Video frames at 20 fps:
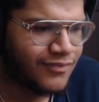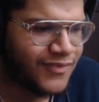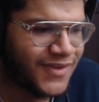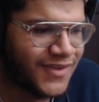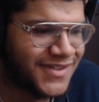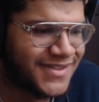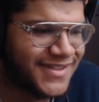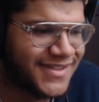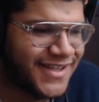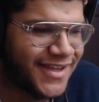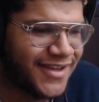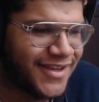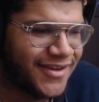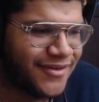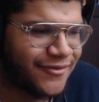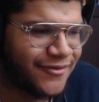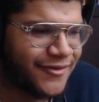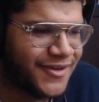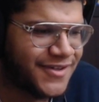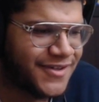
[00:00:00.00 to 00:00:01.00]
He's taking
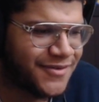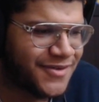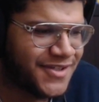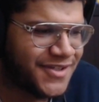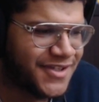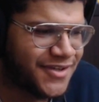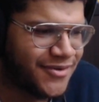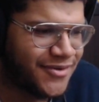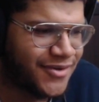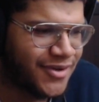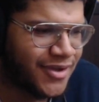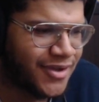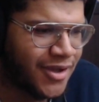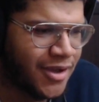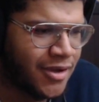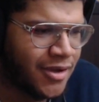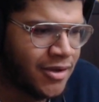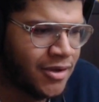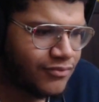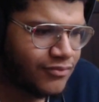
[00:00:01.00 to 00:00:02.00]
a risk. What is he doing?
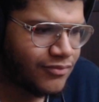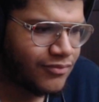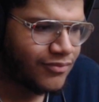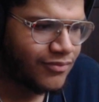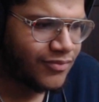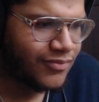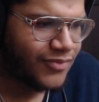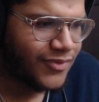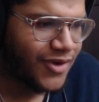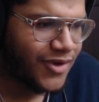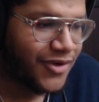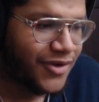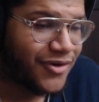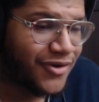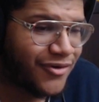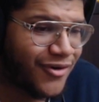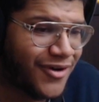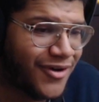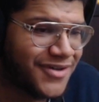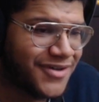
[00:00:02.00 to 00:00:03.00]
Oh, they're
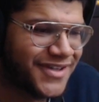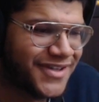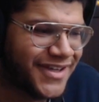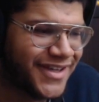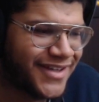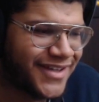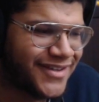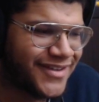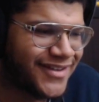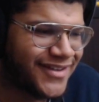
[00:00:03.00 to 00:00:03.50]
crossing it.